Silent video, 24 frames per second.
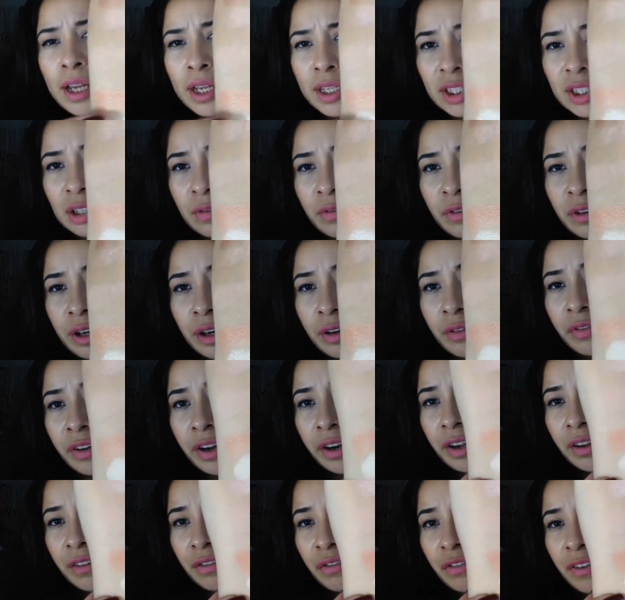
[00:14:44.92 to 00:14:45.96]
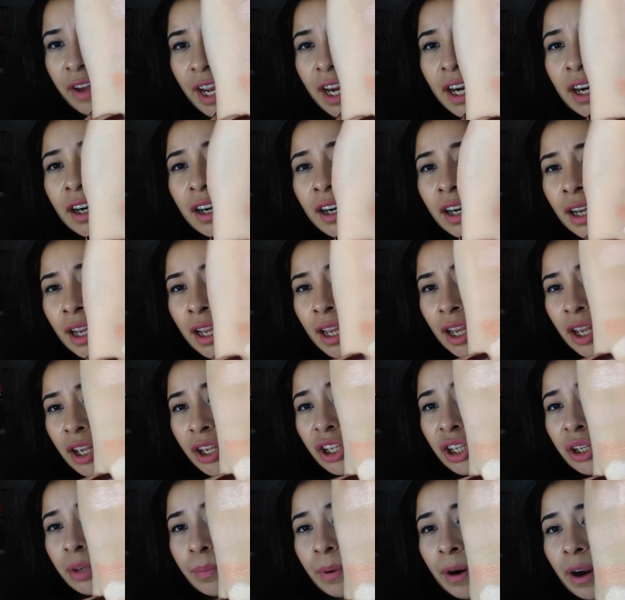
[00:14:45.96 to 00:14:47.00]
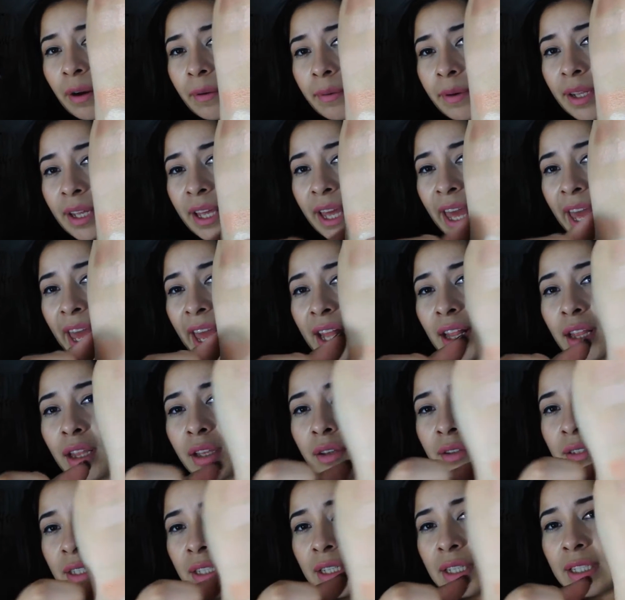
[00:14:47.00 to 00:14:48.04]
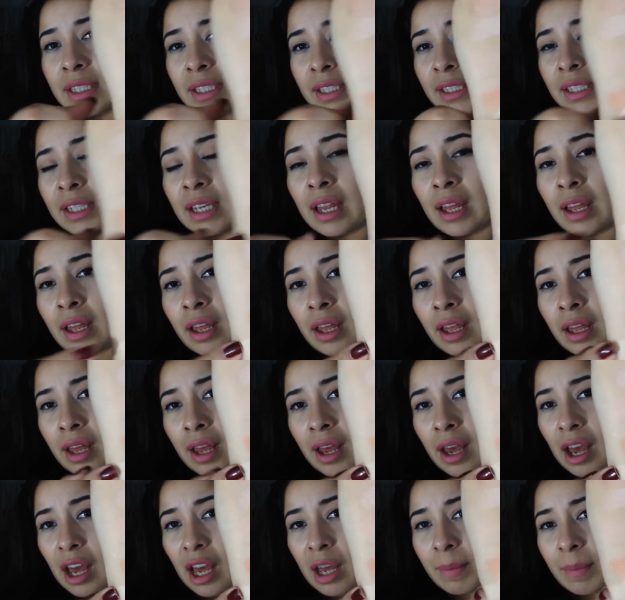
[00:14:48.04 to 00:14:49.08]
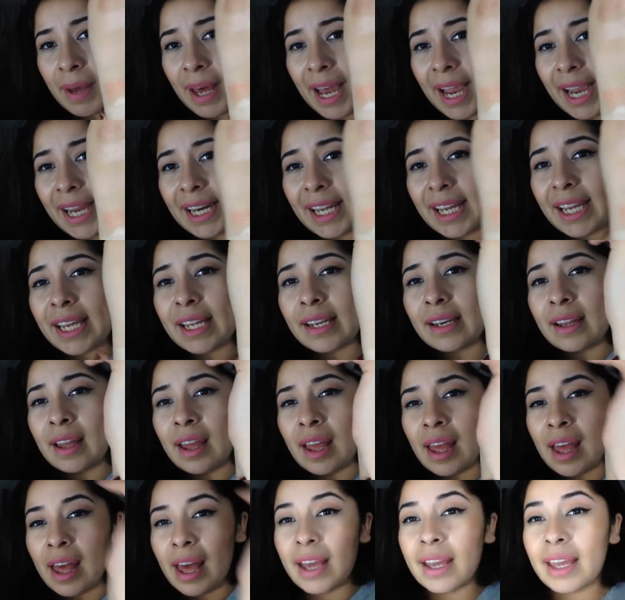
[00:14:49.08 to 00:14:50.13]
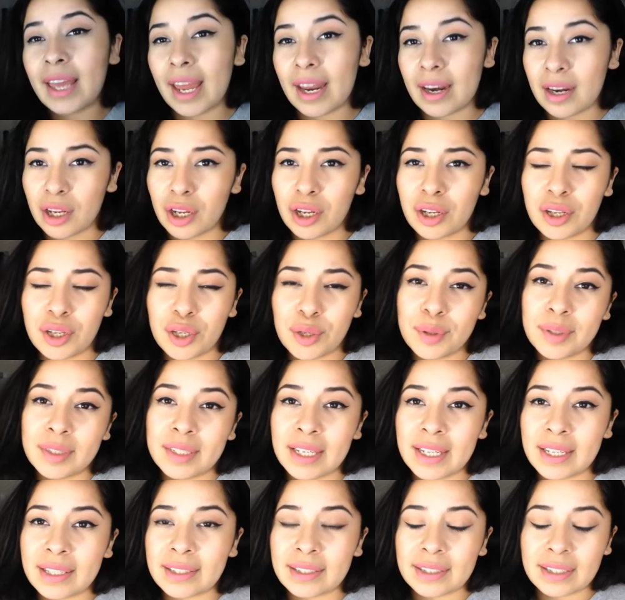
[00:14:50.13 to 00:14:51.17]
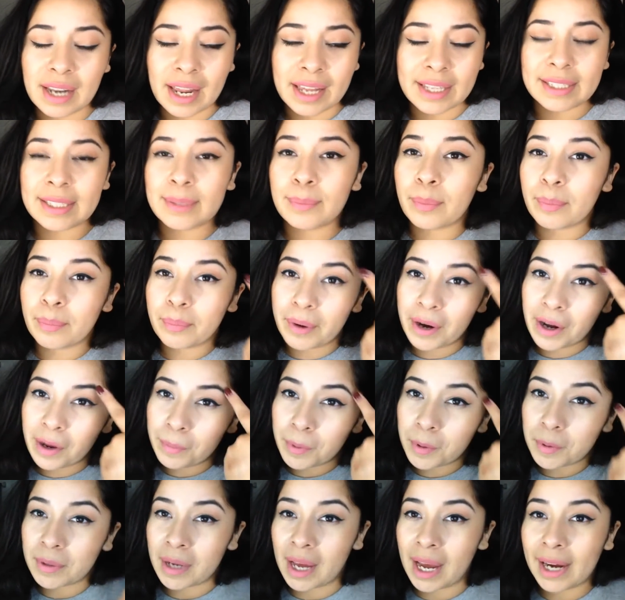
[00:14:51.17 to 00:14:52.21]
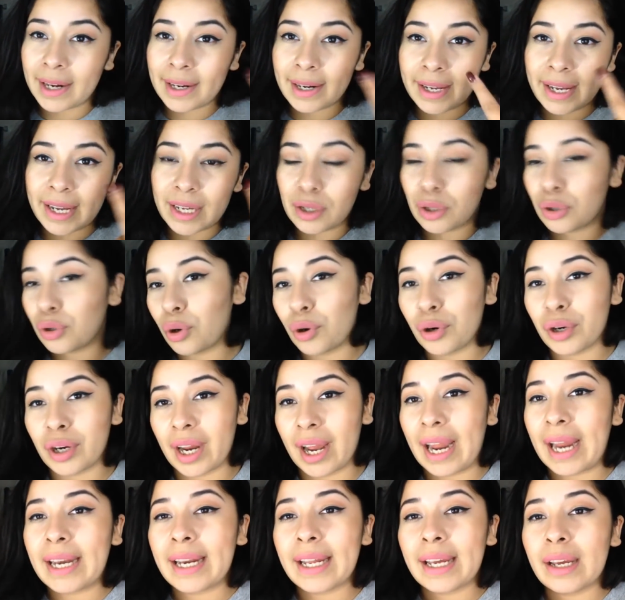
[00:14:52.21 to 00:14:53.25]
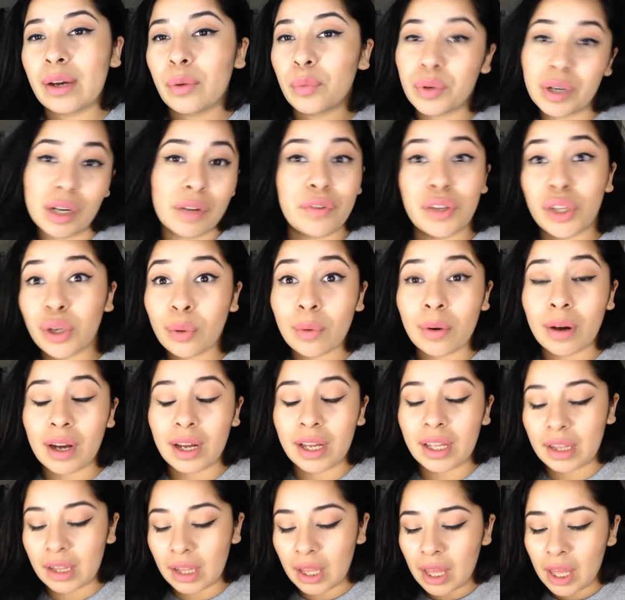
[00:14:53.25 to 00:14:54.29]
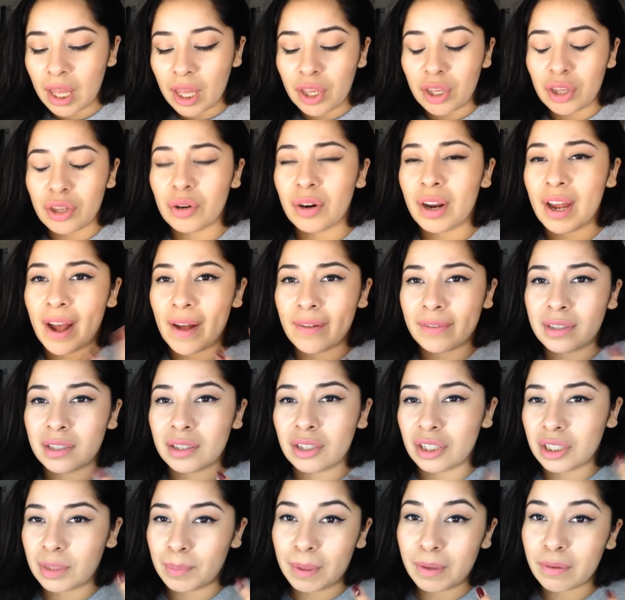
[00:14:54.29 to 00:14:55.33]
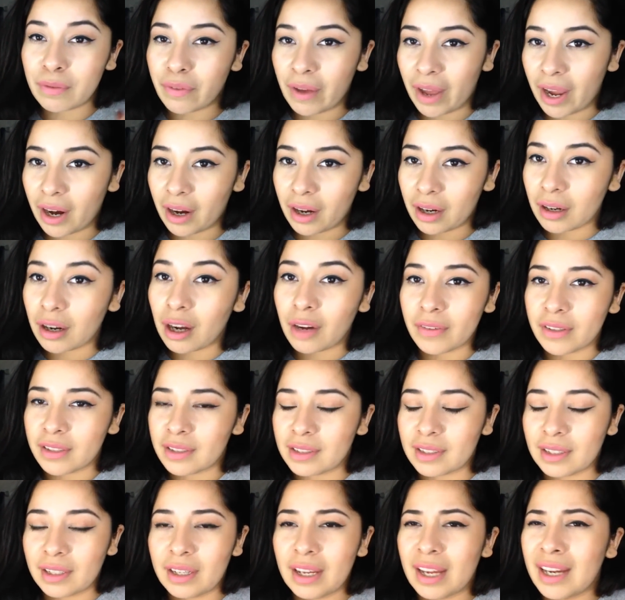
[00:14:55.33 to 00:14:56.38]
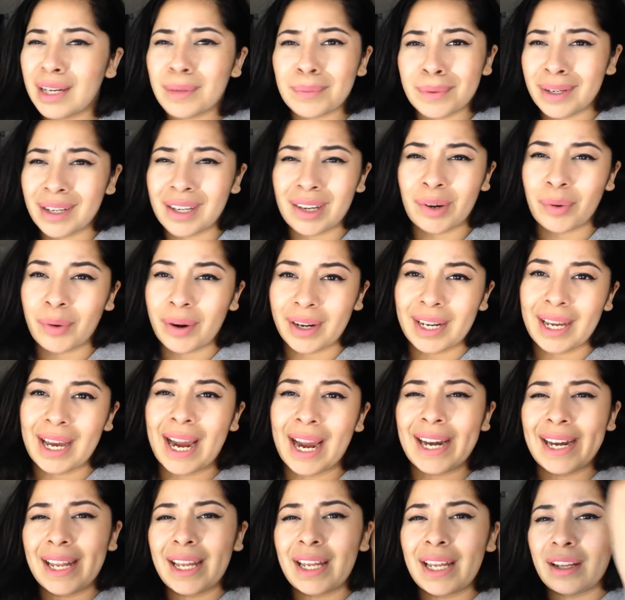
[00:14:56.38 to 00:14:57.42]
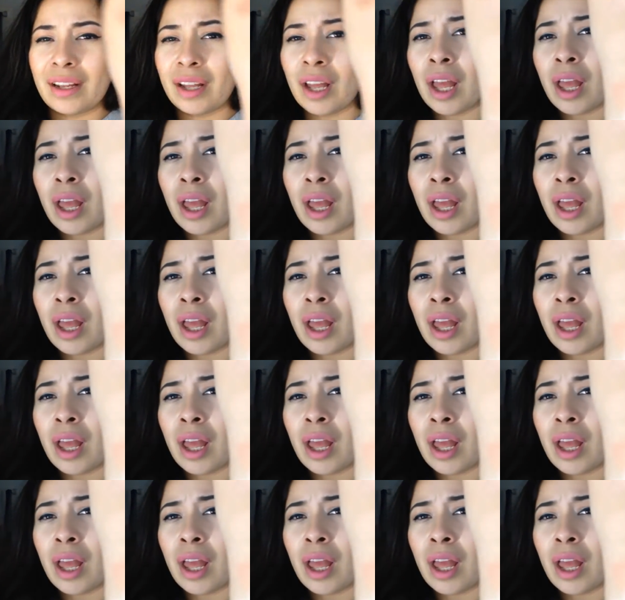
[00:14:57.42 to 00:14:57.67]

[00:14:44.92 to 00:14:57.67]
So if you're very fair, you probably can use this highlight. Again, you can use this as a brow bone highlight, inner corner highlight, whatever you want. You don't have to just be fair. Obviously anybody can wear any highlight,